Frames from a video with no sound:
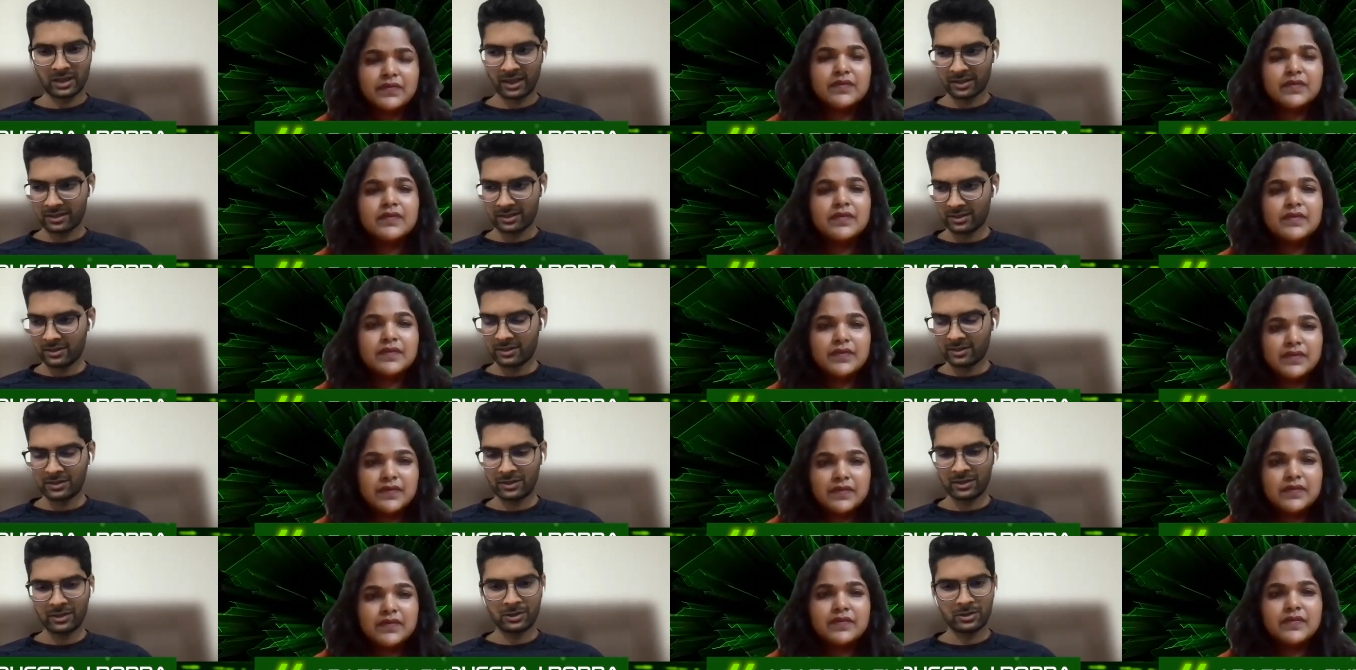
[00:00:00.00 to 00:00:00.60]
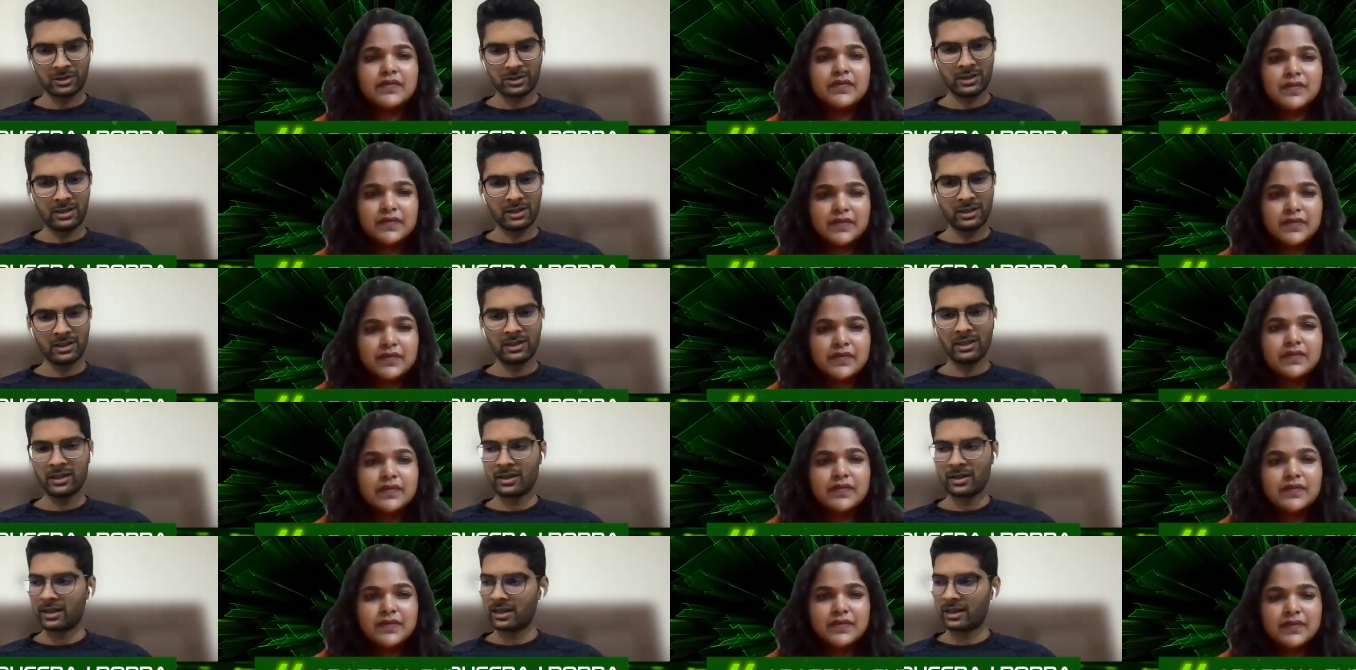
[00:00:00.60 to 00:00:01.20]
Speaker 1: actor
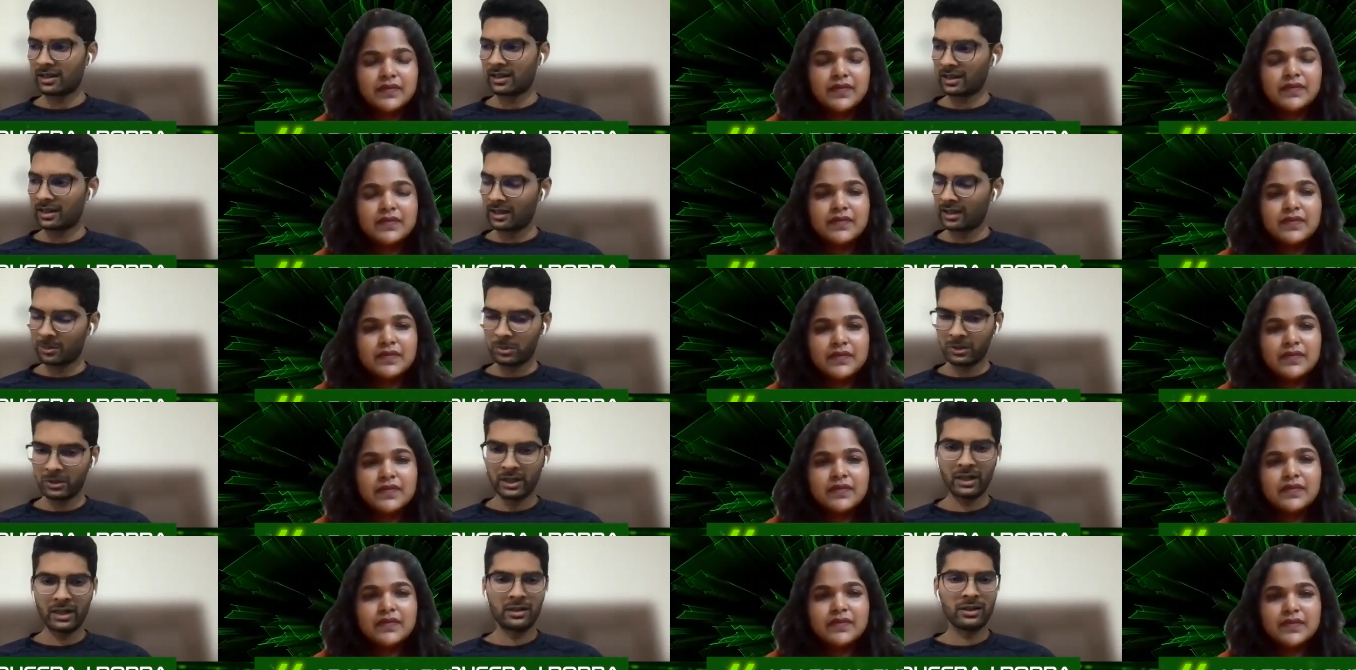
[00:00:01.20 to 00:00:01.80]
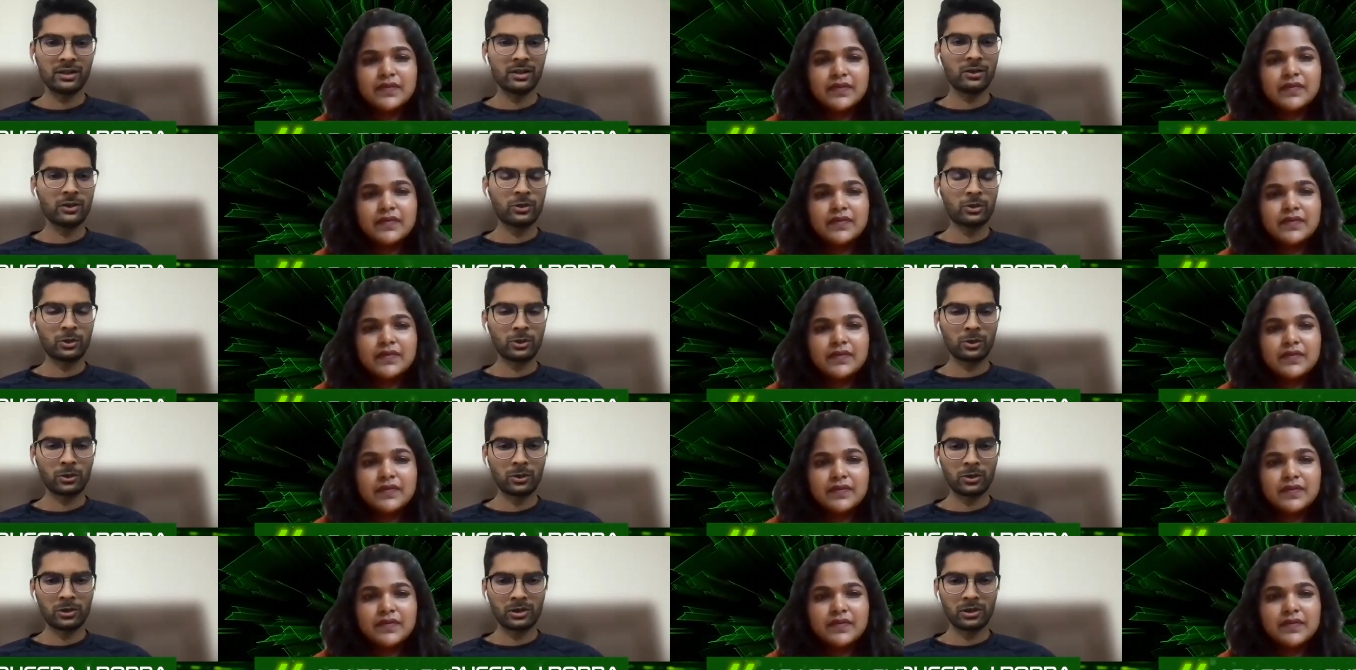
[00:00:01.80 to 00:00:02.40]
essentially upgraded the
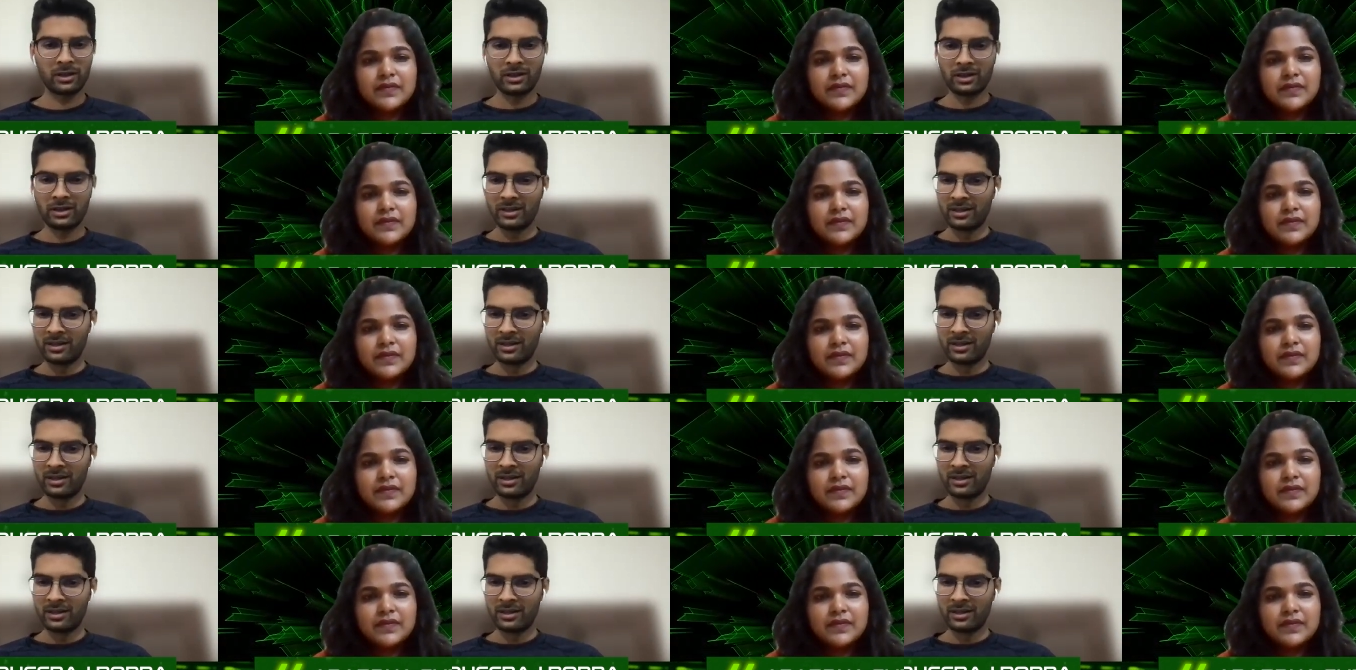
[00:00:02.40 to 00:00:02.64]
code,